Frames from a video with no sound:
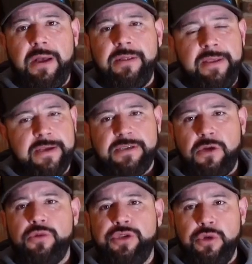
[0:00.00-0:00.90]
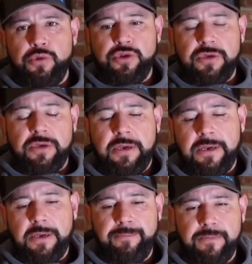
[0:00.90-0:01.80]
the XL was huge.
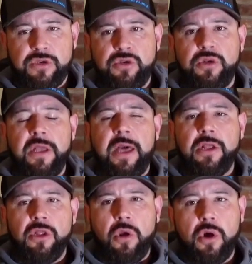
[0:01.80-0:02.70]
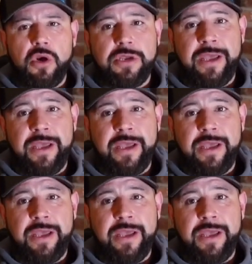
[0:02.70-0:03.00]
Should have got a large,